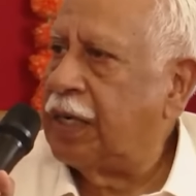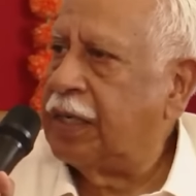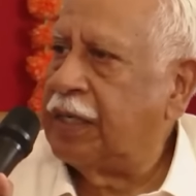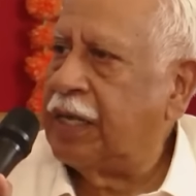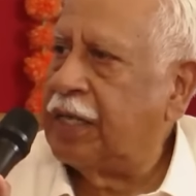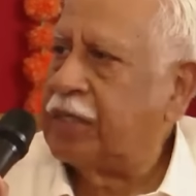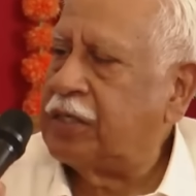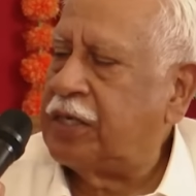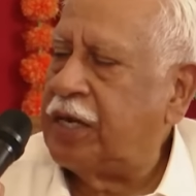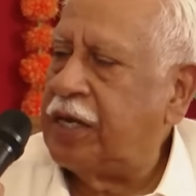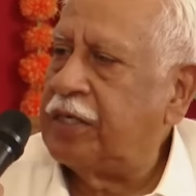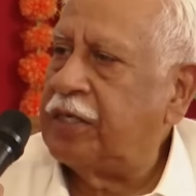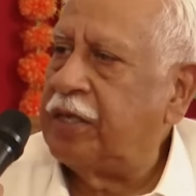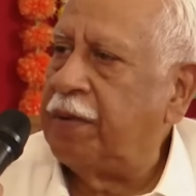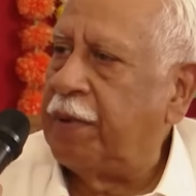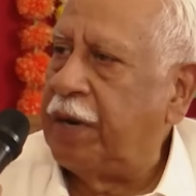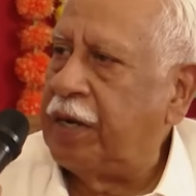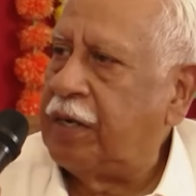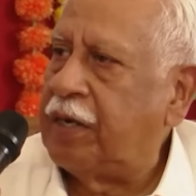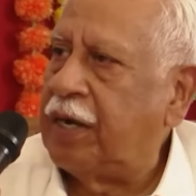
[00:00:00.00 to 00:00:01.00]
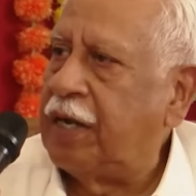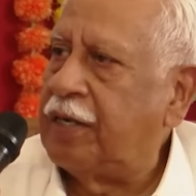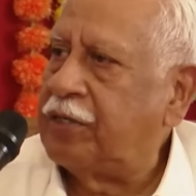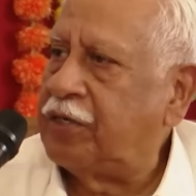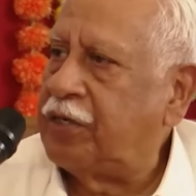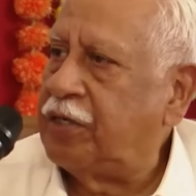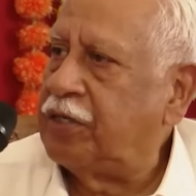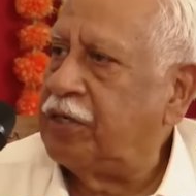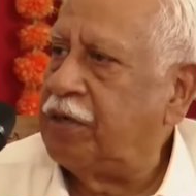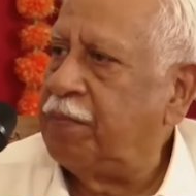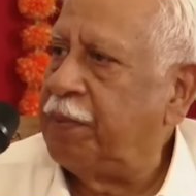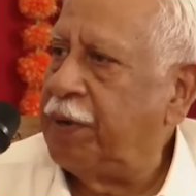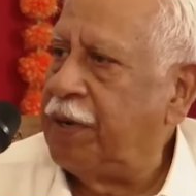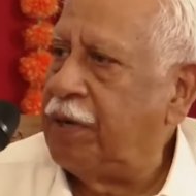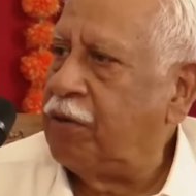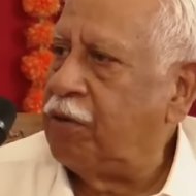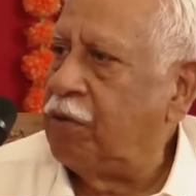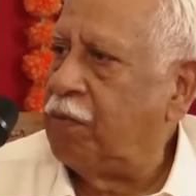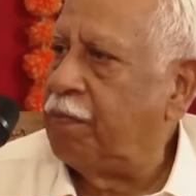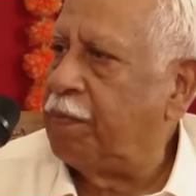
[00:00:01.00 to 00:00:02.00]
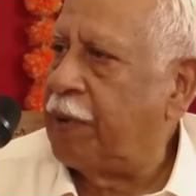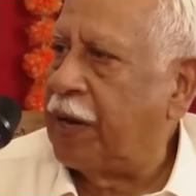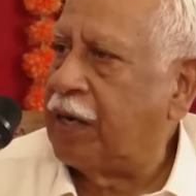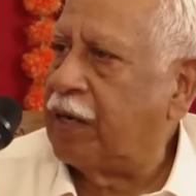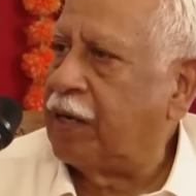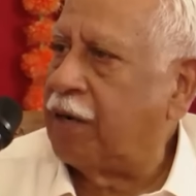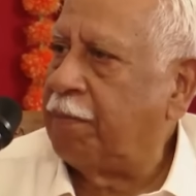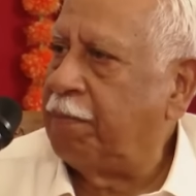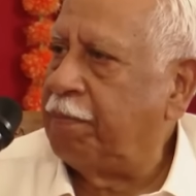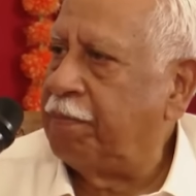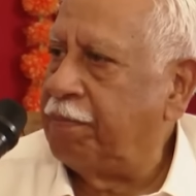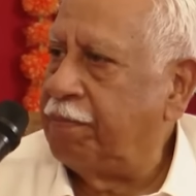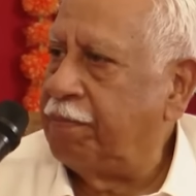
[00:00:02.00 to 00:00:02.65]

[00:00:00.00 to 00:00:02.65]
At that stage, they might tell Xi Jinping to pack it up.